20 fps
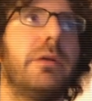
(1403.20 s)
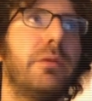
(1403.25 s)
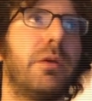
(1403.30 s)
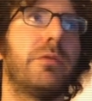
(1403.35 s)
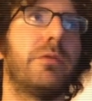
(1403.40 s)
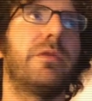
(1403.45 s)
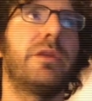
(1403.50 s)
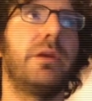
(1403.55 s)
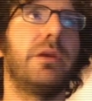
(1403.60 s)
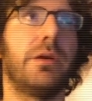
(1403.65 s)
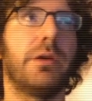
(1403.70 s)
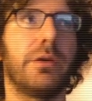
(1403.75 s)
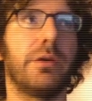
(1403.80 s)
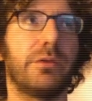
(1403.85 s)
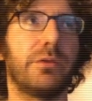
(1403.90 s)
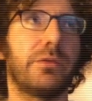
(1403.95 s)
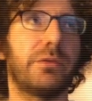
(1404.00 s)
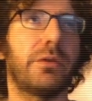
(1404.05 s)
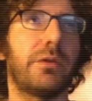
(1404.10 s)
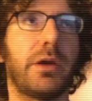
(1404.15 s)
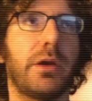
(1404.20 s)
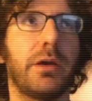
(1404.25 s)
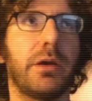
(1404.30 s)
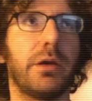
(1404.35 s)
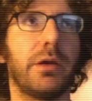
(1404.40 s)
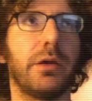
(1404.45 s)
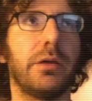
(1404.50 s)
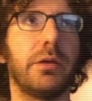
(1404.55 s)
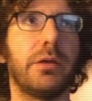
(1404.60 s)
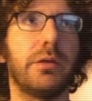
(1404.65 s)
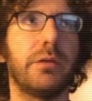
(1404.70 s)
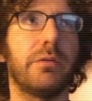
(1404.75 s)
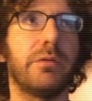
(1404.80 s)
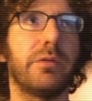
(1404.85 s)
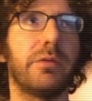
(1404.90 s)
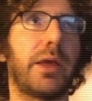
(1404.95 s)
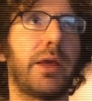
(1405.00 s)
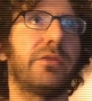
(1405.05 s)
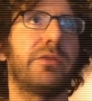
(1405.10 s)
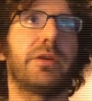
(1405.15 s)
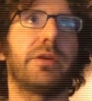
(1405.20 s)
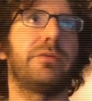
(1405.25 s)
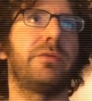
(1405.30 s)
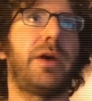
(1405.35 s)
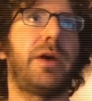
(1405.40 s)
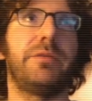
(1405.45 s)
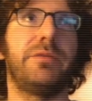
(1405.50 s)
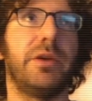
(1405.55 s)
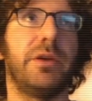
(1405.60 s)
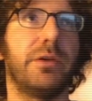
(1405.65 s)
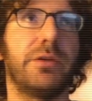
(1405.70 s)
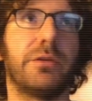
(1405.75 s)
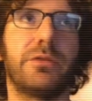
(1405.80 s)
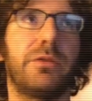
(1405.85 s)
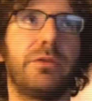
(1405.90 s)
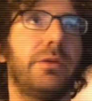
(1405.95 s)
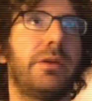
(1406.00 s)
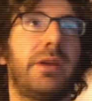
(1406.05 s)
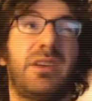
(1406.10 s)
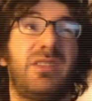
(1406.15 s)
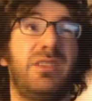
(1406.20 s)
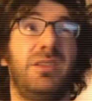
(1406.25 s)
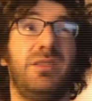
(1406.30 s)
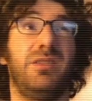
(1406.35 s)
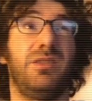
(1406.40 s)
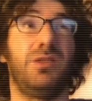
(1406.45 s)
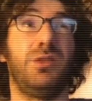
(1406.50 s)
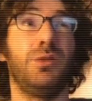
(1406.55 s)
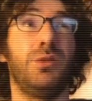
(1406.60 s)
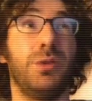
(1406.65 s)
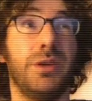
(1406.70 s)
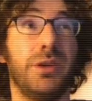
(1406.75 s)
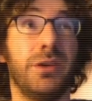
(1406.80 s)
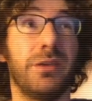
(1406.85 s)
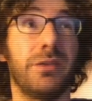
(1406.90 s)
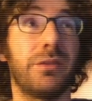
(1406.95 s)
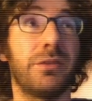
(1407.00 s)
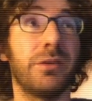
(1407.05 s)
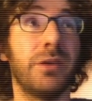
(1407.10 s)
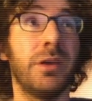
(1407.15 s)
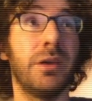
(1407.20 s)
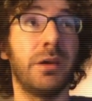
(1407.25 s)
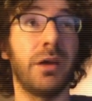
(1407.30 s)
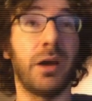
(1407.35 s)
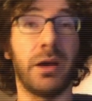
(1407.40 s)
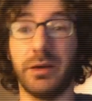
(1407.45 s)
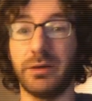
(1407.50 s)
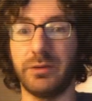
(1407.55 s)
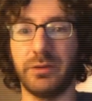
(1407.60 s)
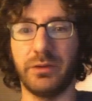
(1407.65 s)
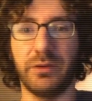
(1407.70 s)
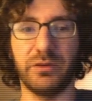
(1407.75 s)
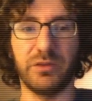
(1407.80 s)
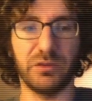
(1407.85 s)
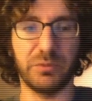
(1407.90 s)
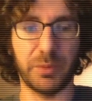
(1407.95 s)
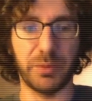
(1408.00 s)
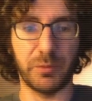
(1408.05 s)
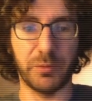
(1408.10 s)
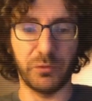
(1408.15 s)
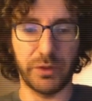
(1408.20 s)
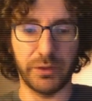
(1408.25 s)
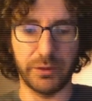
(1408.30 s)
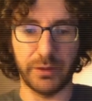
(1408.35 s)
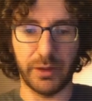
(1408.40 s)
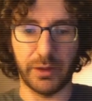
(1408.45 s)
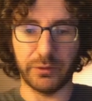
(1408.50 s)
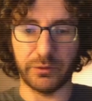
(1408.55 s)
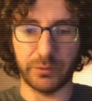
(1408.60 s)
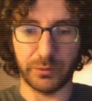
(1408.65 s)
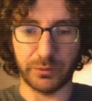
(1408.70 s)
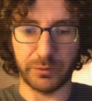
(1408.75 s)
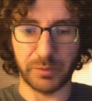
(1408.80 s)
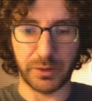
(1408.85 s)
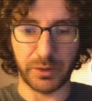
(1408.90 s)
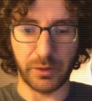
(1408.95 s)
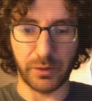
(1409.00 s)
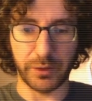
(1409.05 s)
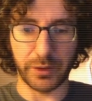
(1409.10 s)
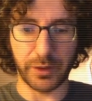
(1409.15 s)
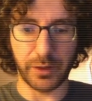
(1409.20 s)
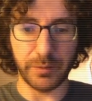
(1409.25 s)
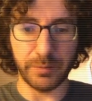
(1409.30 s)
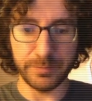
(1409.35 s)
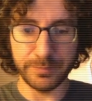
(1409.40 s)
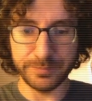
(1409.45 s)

over the years, over the last like 5 years, and actually even 2 years, it's just been really nuts what's been going on.